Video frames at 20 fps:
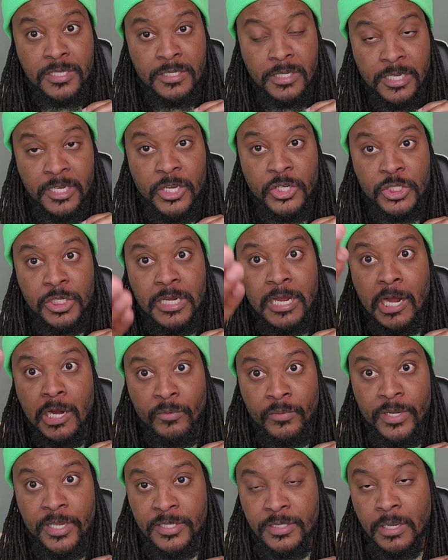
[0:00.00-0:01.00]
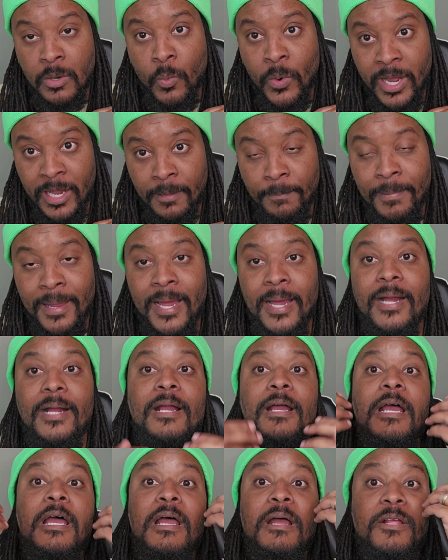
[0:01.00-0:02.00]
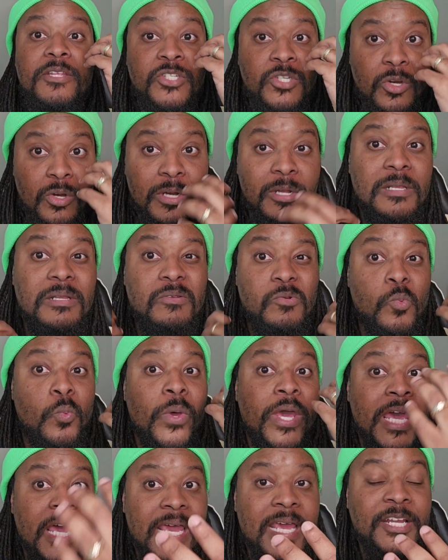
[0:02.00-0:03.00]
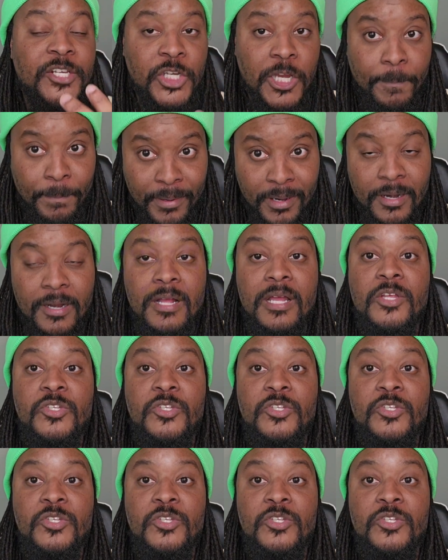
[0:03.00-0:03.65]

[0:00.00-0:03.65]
edition, got released a while back. So way cheaper.